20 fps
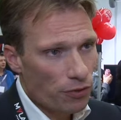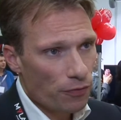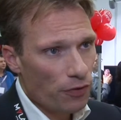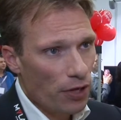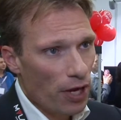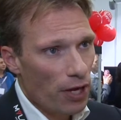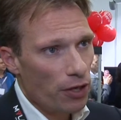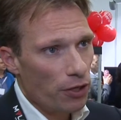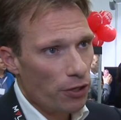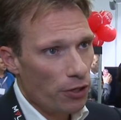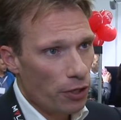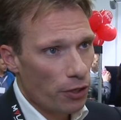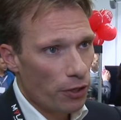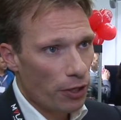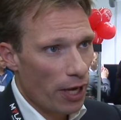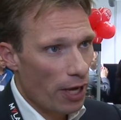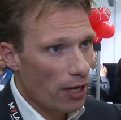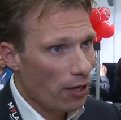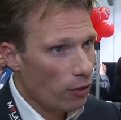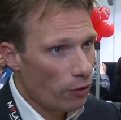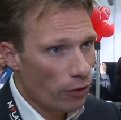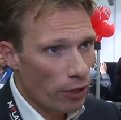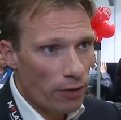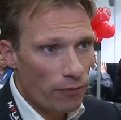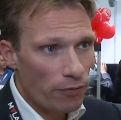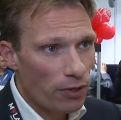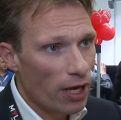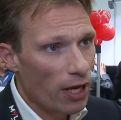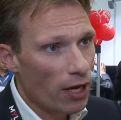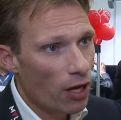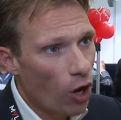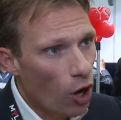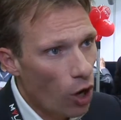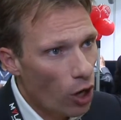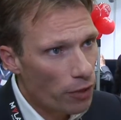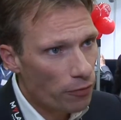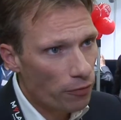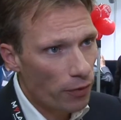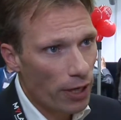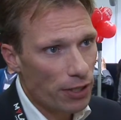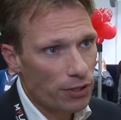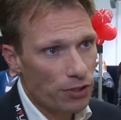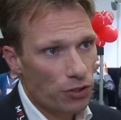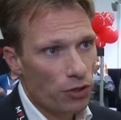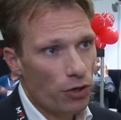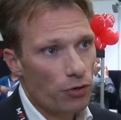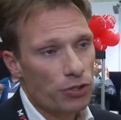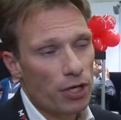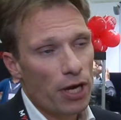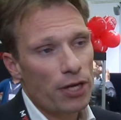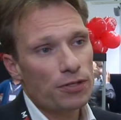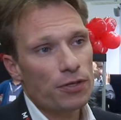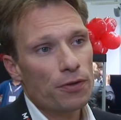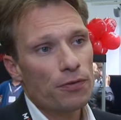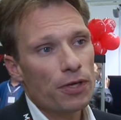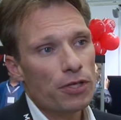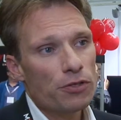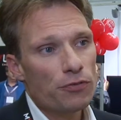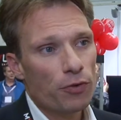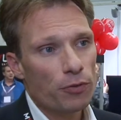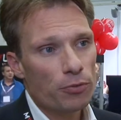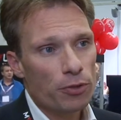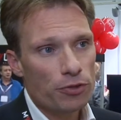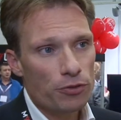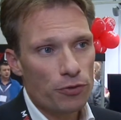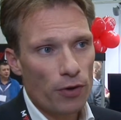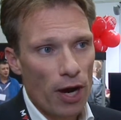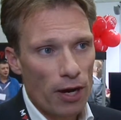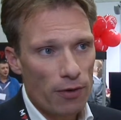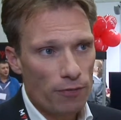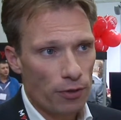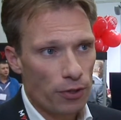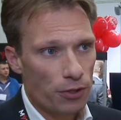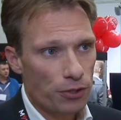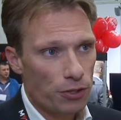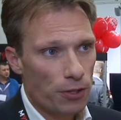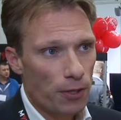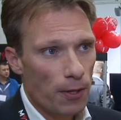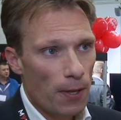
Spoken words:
of data you're getting, you're even getting heart rates and those kinds of things from the drivers.